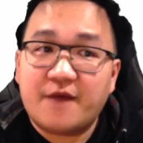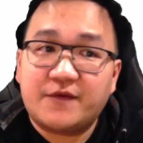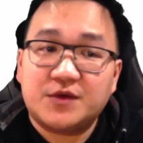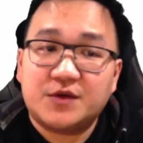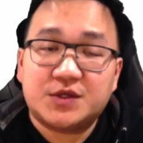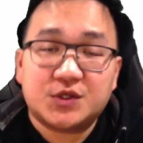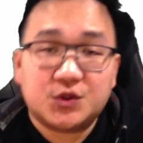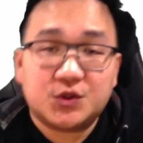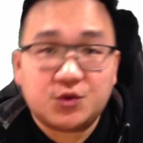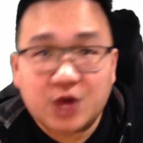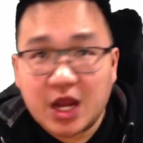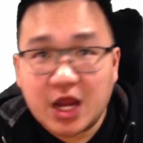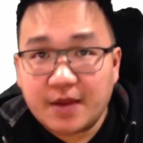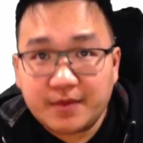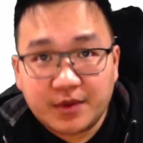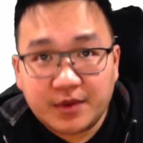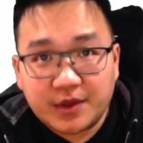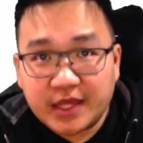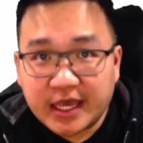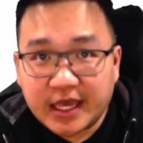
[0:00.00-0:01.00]
you
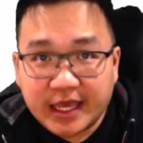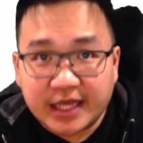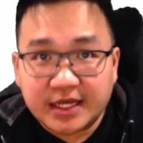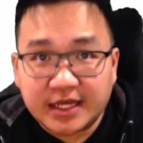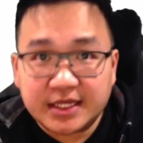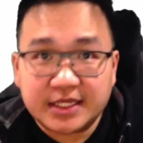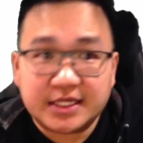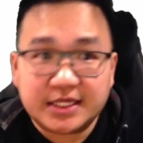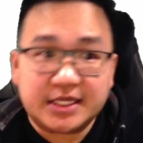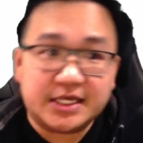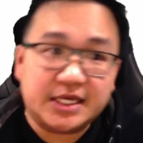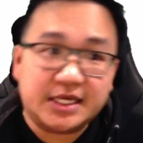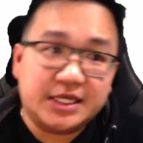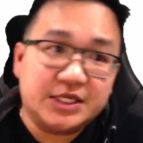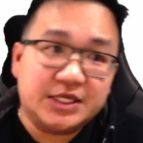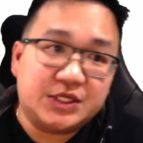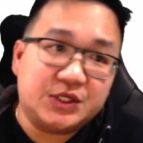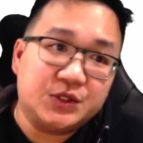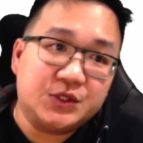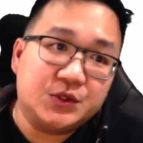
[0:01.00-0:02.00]
scramble that
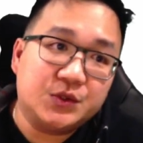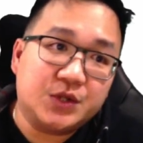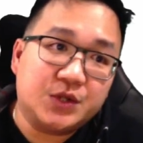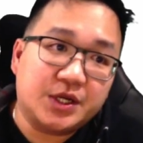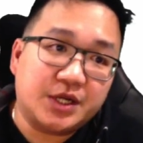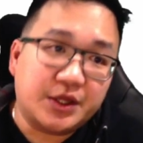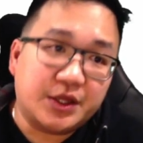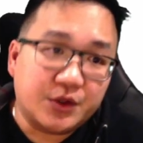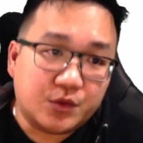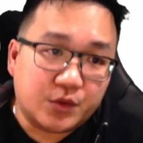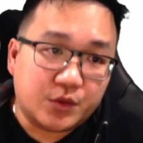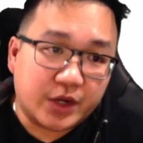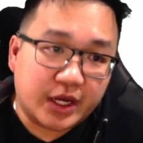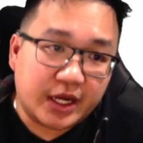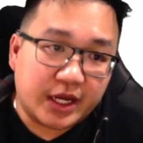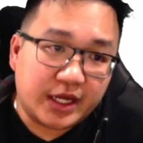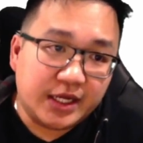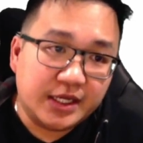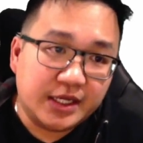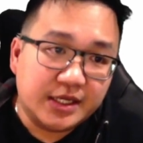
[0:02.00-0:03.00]
into another
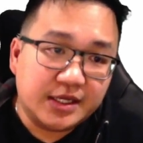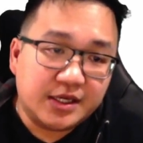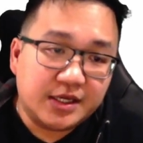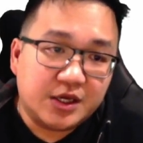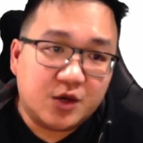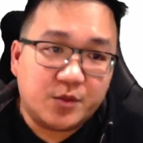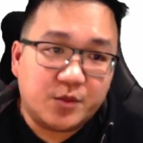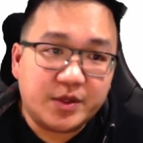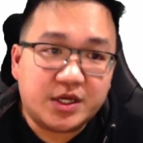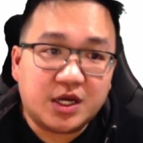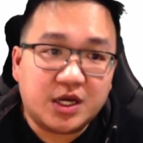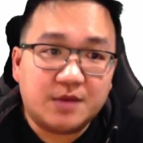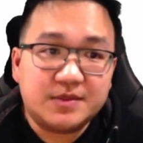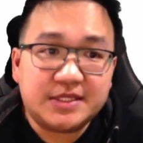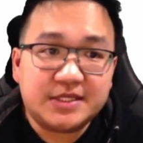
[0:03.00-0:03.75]
way, it'll become